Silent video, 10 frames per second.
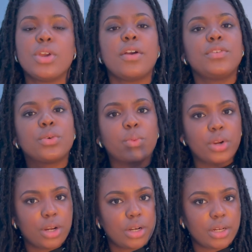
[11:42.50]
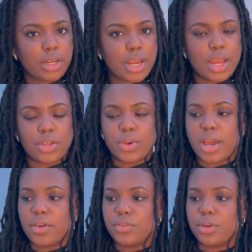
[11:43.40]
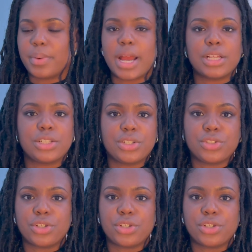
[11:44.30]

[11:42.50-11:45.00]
have your work and you have your passions,